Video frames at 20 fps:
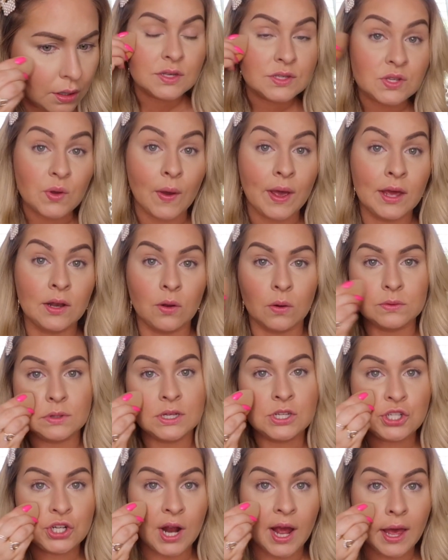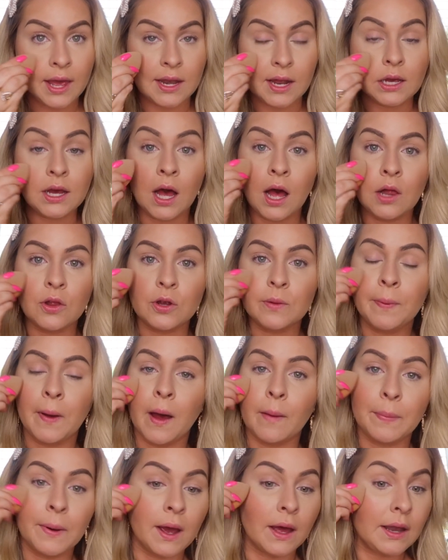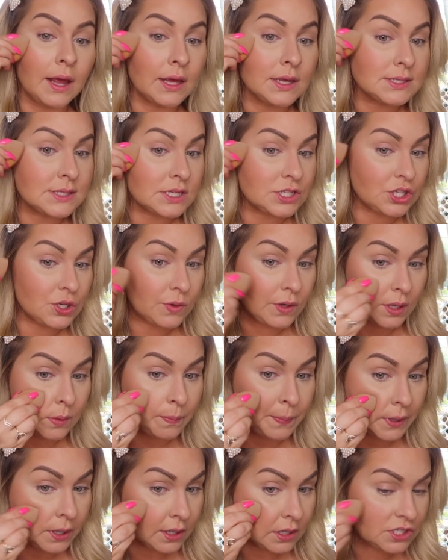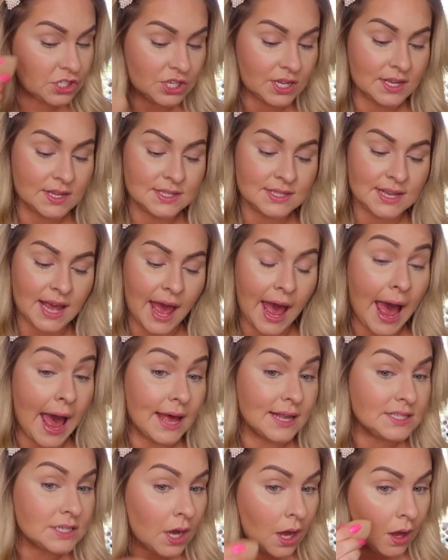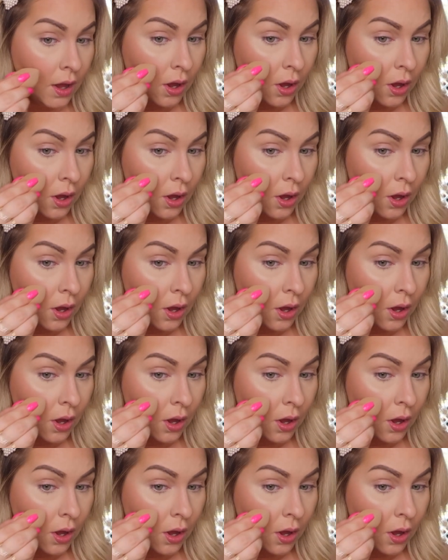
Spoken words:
So I had only tried Colourpop products that you could purchase at